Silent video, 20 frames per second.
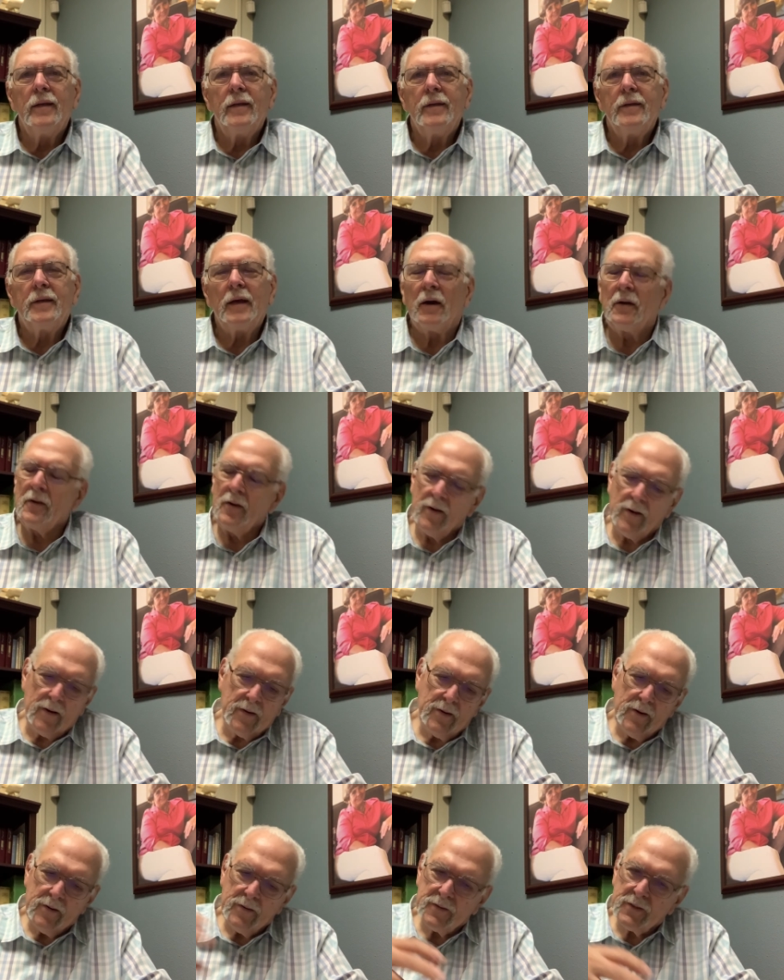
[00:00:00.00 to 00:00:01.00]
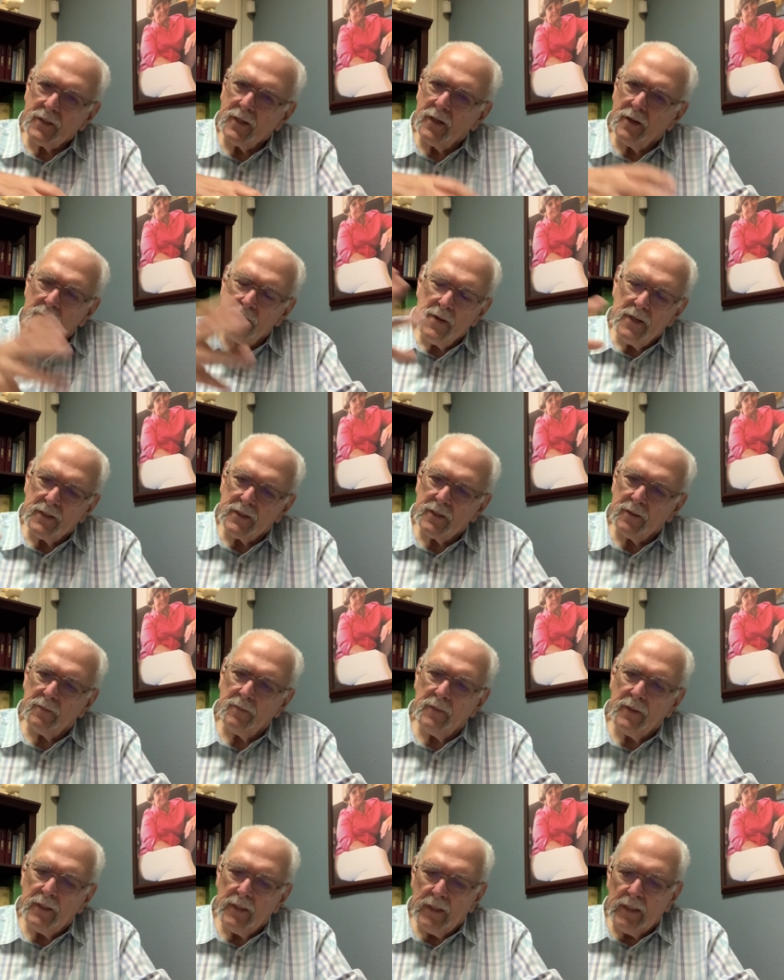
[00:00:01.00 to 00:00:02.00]
Down here on earth, it's going to be
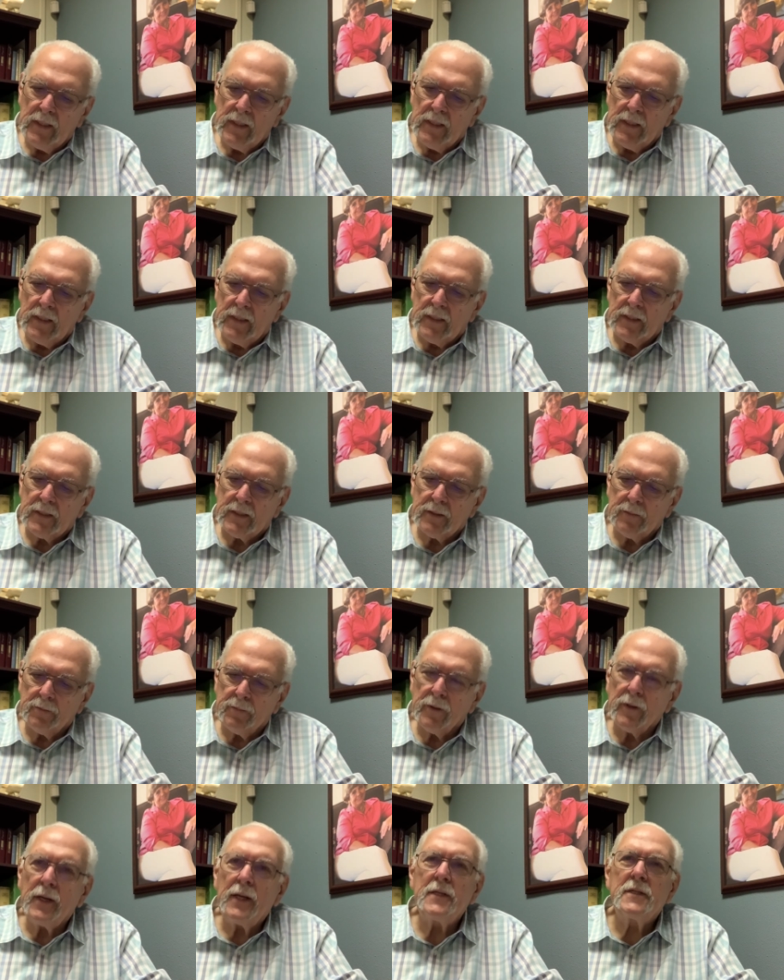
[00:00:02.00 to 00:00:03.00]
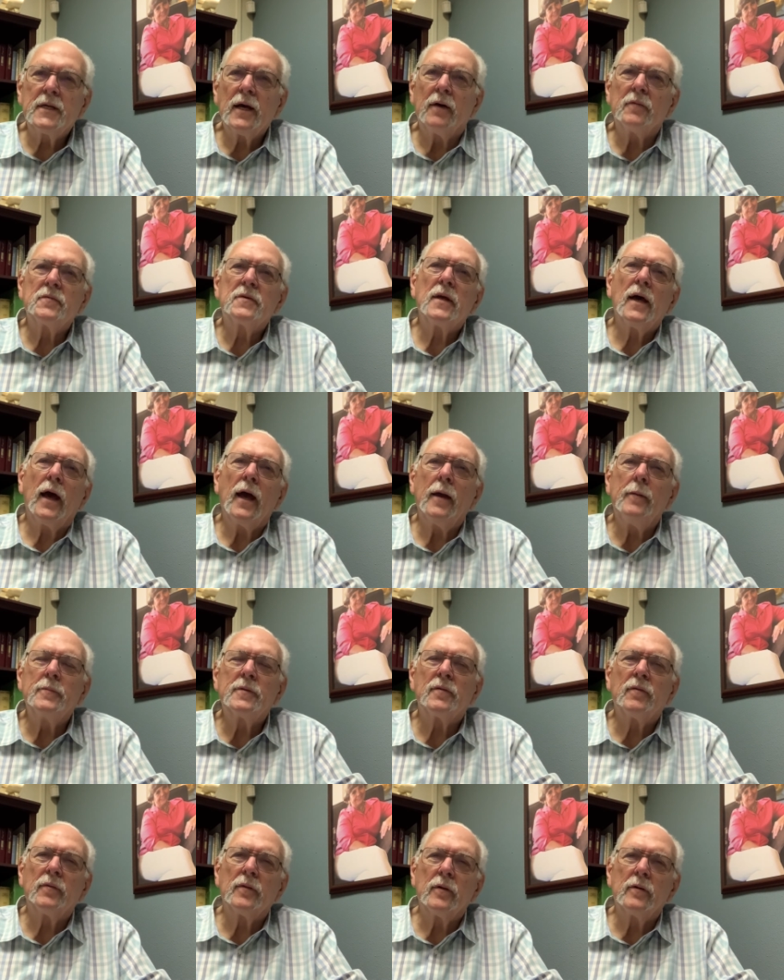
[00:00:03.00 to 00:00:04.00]
some some pretty tough times
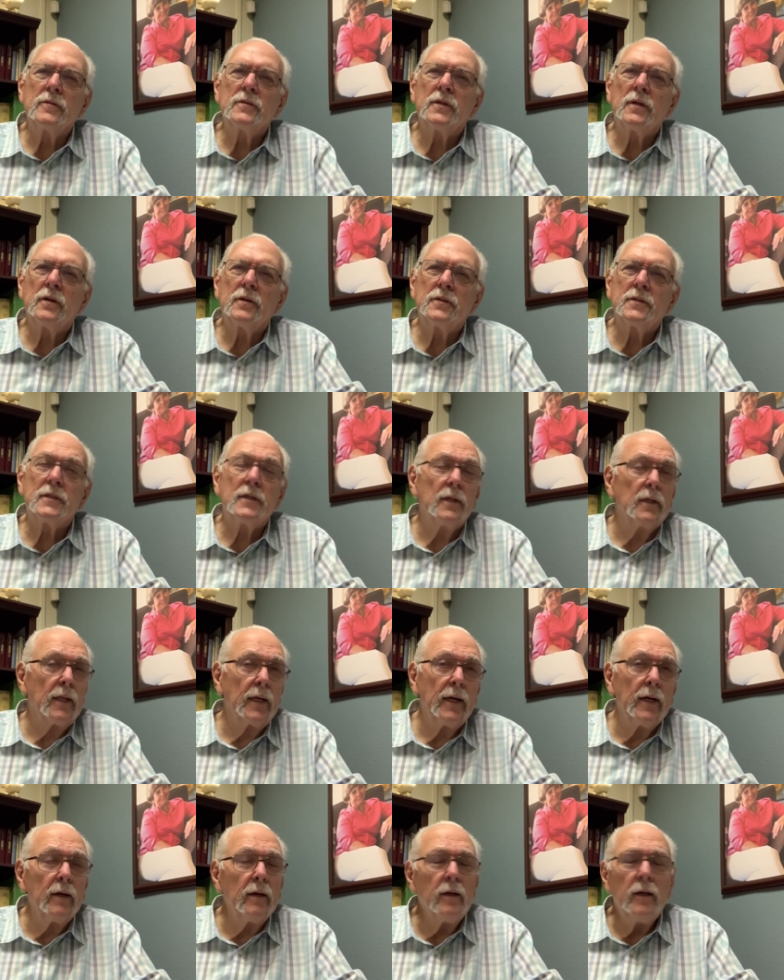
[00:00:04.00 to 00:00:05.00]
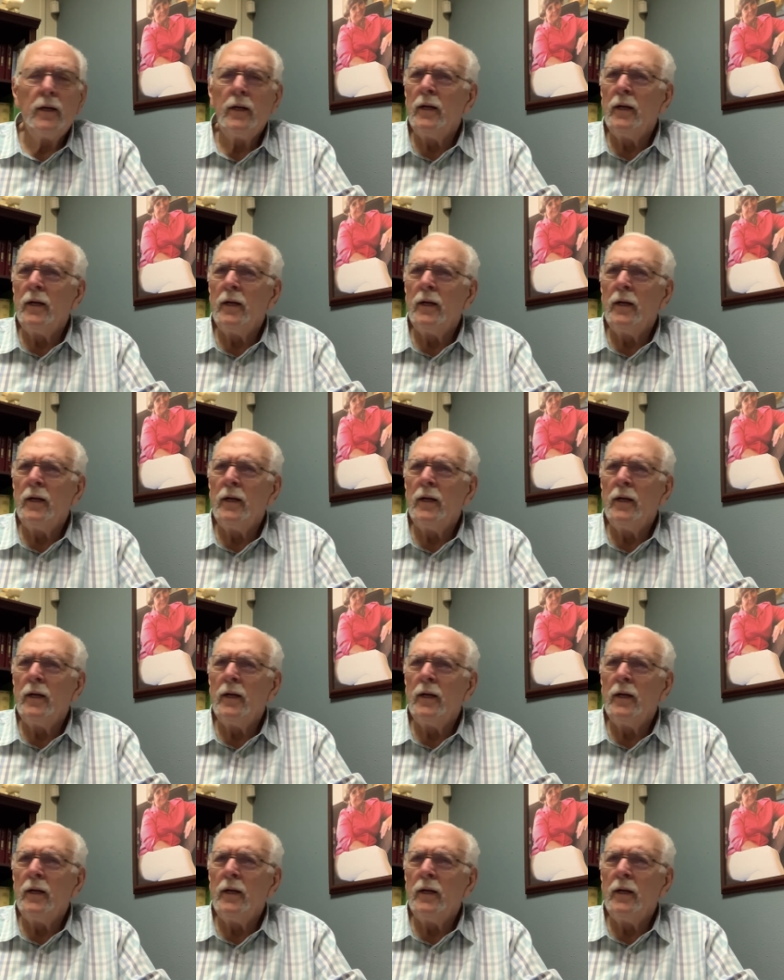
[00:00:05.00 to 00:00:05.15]
for those that are still here,